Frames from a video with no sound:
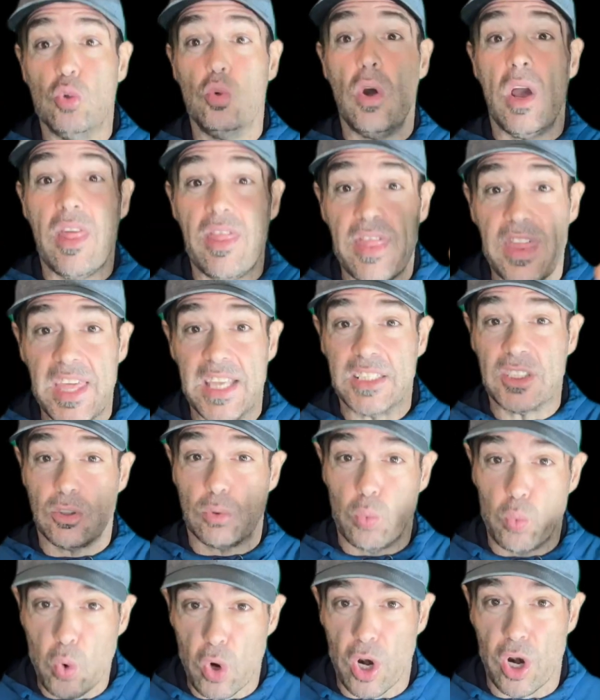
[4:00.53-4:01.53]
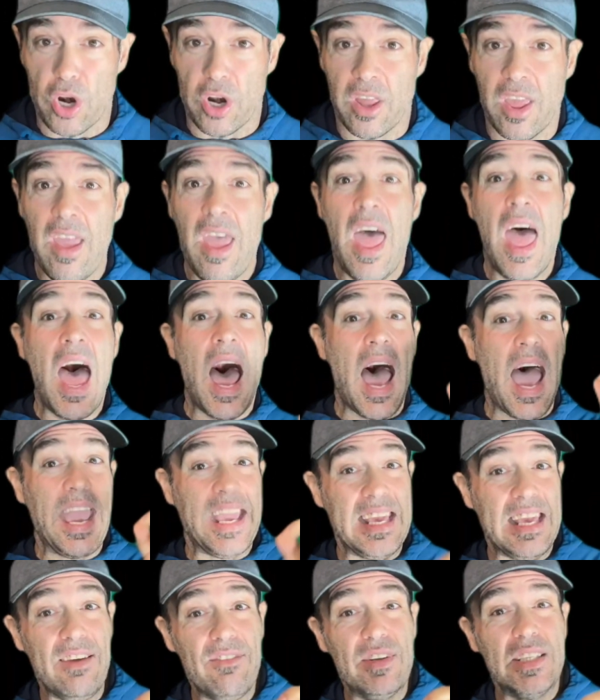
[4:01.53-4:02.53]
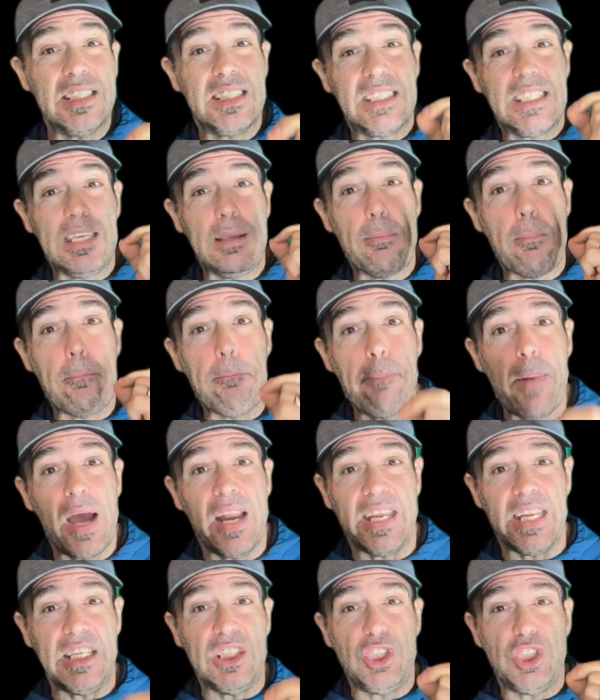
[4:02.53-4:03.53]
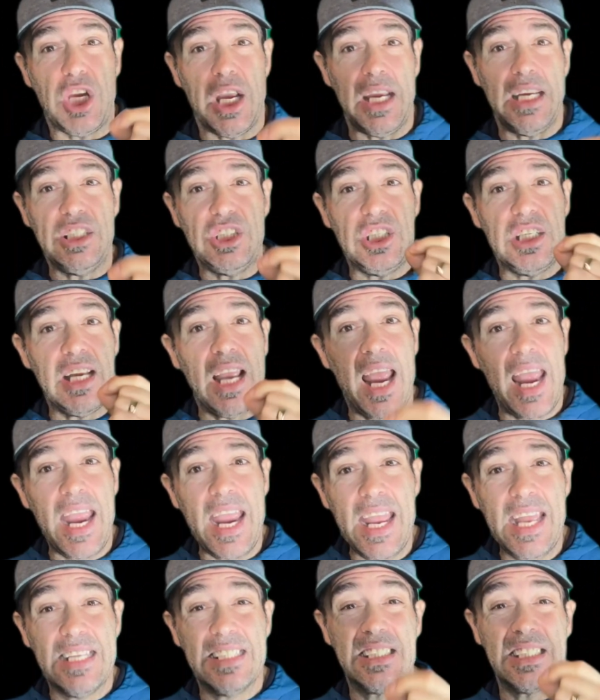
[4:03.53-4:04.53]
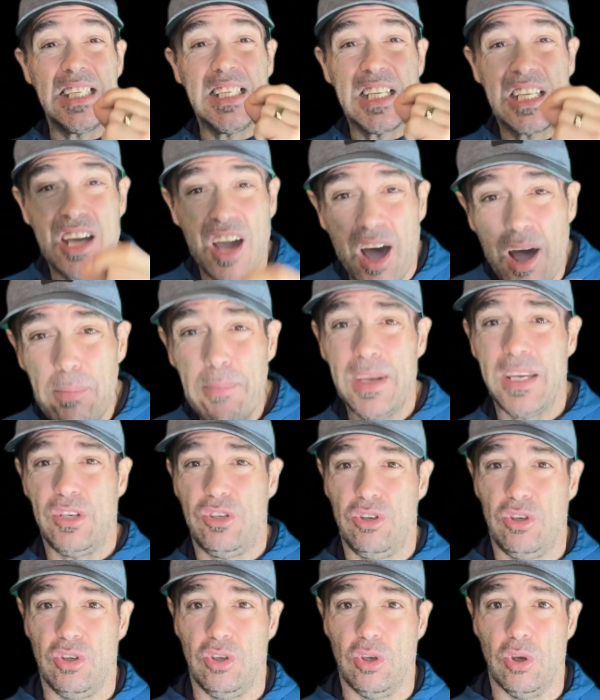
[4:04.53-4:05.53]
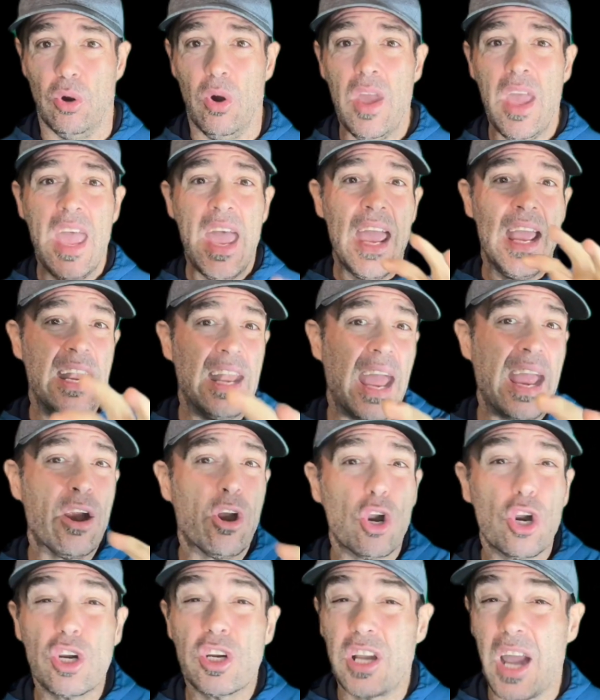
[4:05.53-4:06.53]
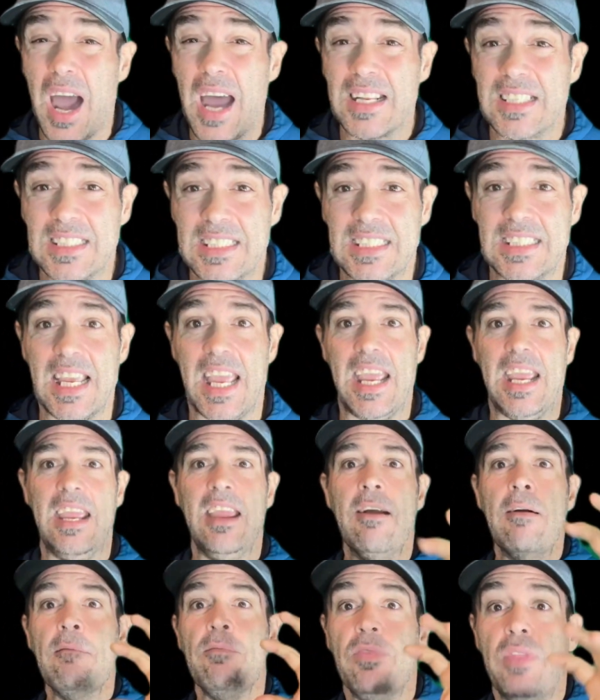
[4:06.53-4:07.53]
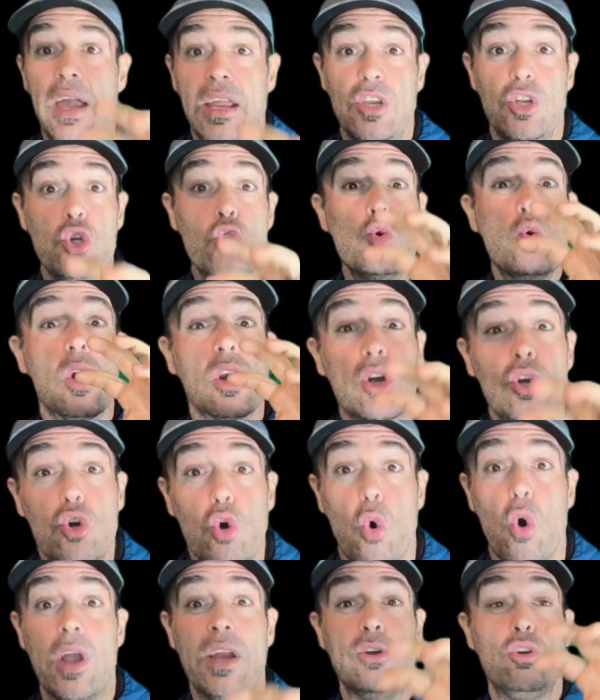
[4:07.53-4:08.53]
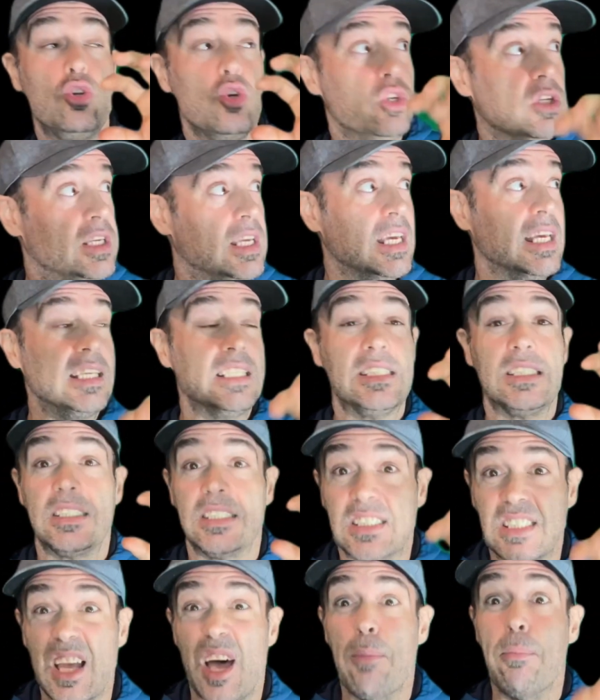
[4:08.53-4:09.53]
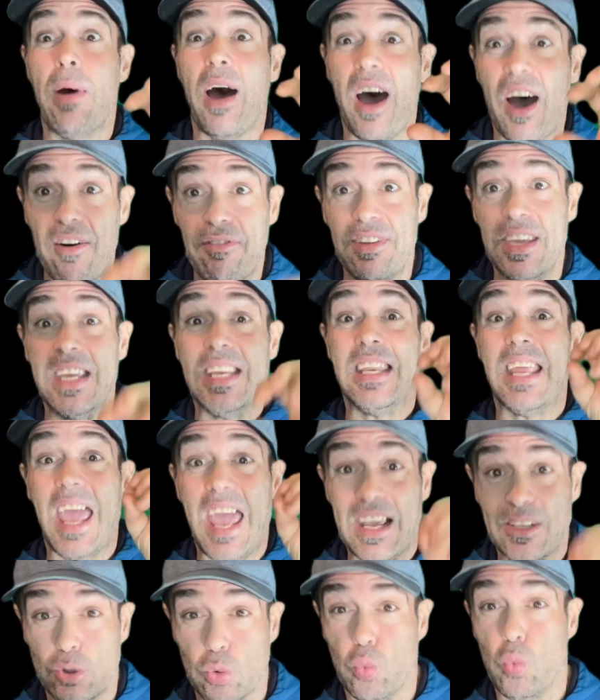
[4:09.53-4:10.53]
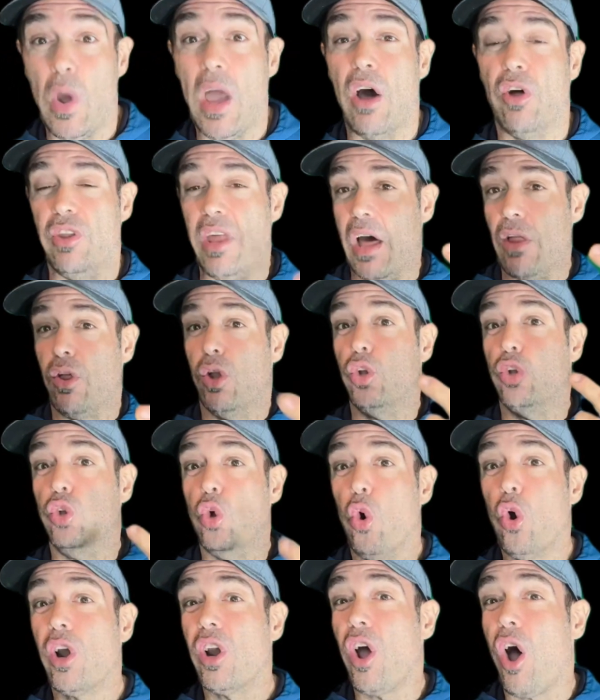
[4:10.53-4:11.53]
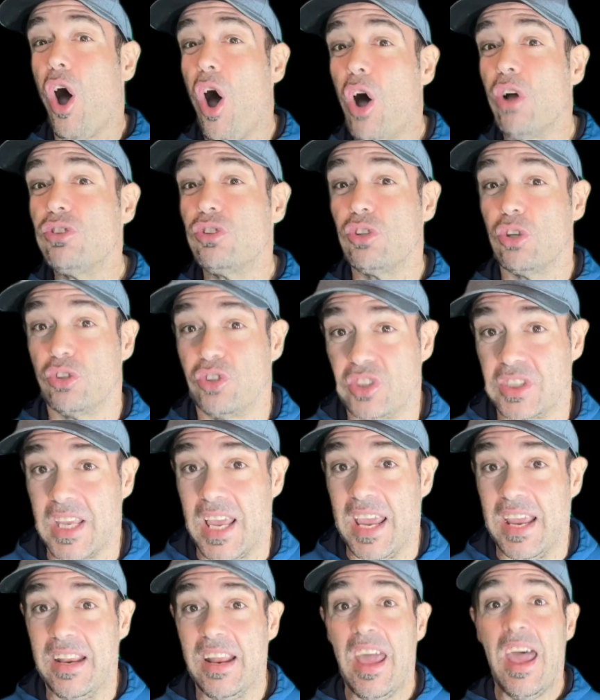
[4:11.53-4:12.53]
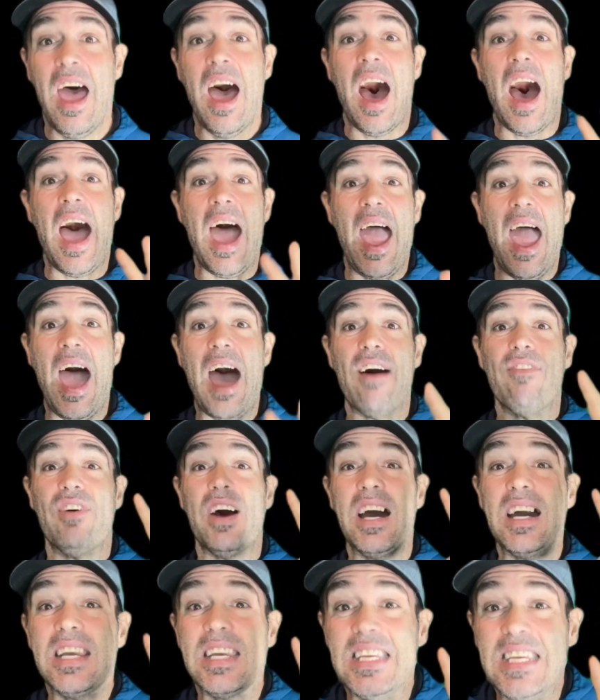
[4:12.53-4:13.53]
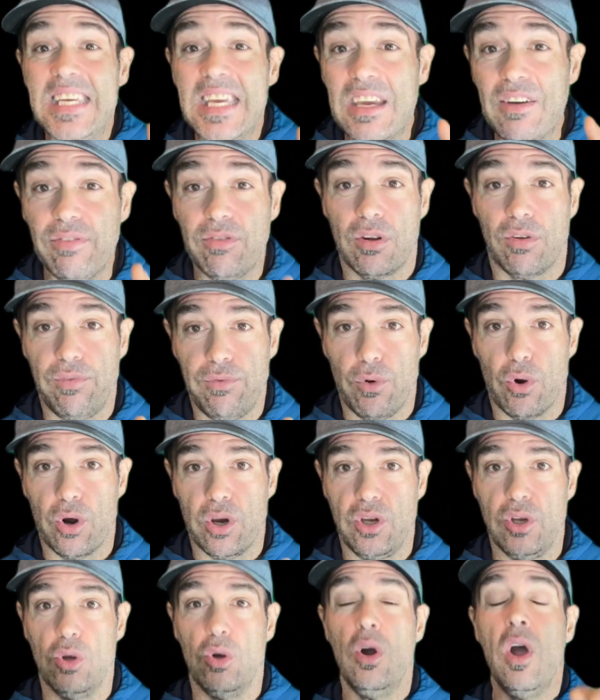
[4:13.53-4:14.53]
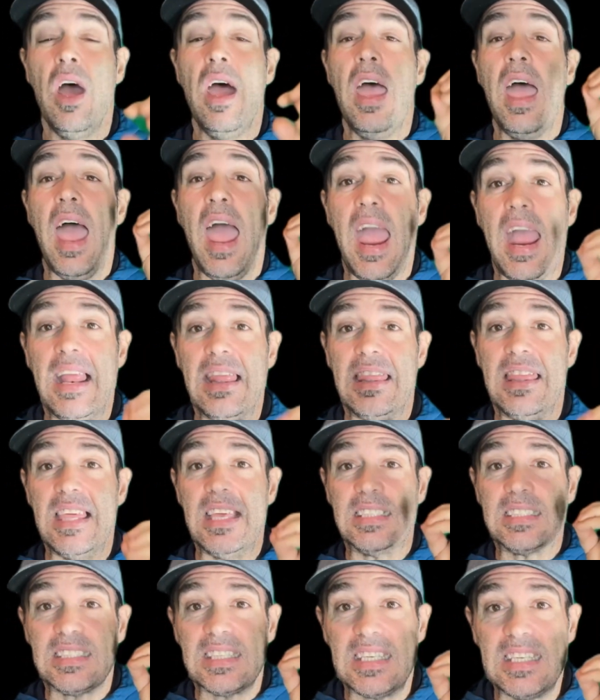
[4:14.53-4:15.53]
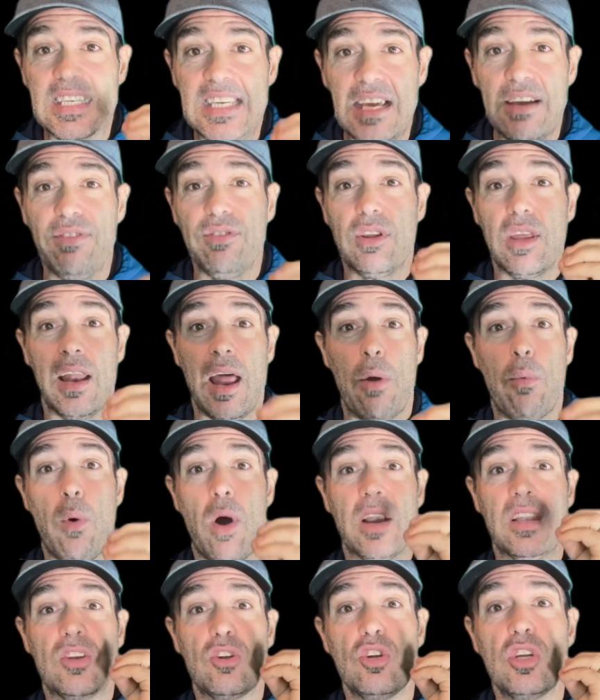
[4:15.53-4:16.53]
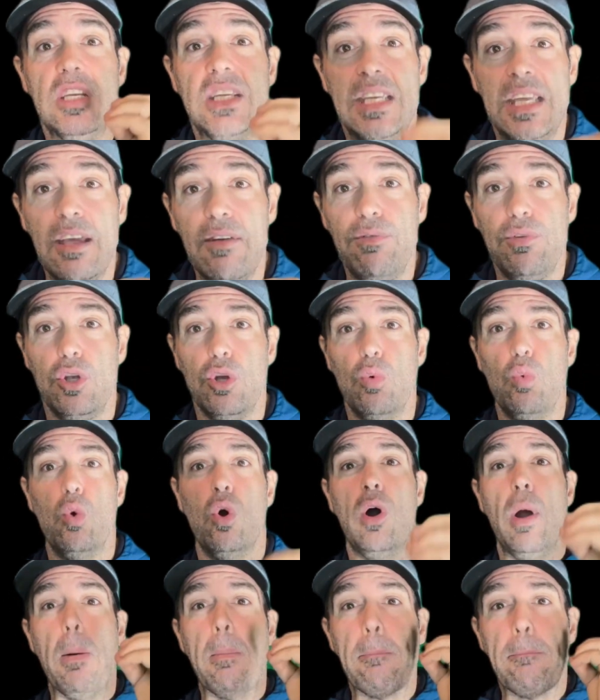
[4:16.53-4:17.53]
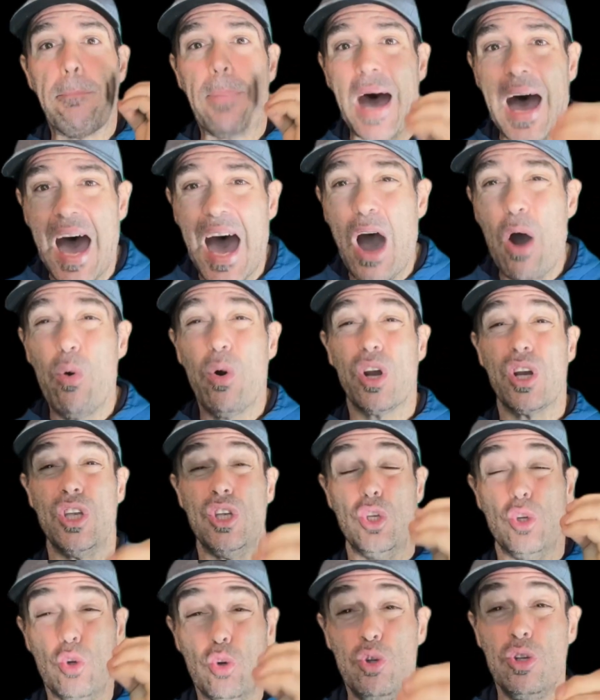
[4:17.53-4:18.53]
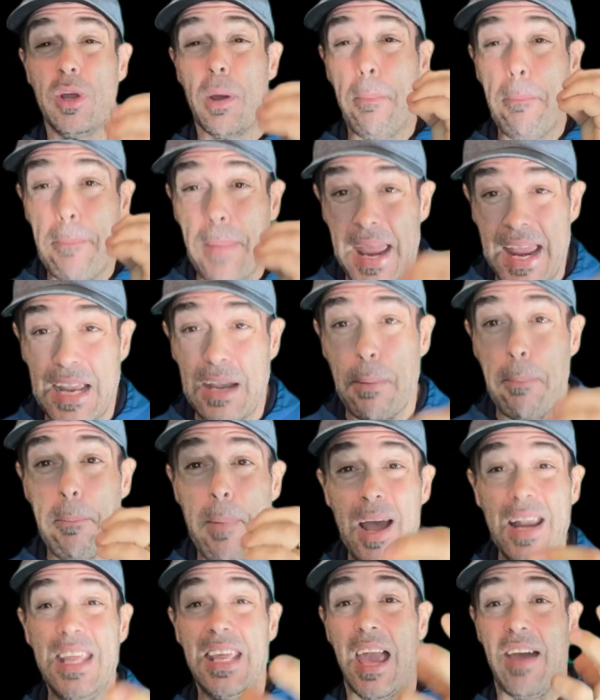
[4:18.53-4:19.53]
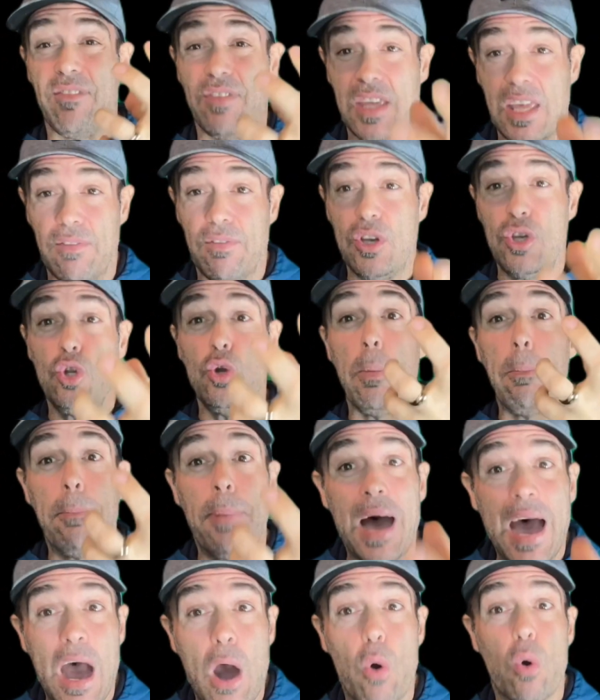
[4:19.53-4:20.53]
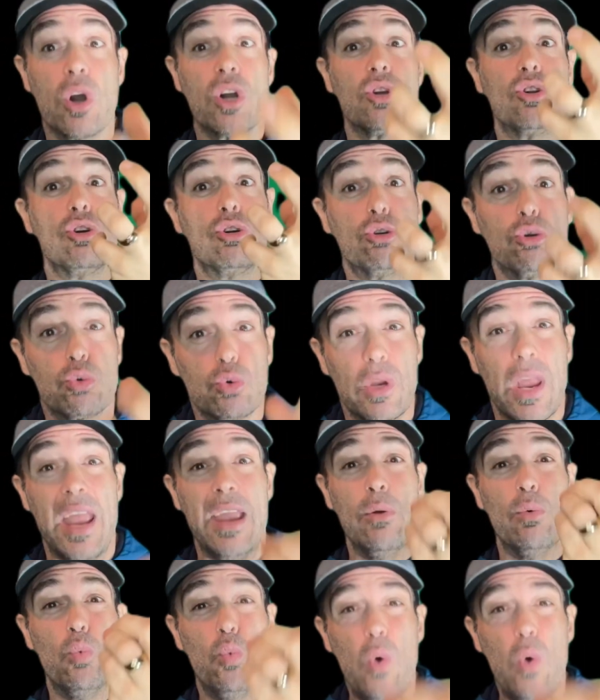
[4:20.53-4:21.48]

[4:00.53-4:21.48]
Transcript: to this word. I even see money changing hands and coming to you. And I heard God say that you are going to get some of it as well. Now, the Lord also said, I have a gift for you. And this gift that I want to give you will empower you to make money. I've given you power to create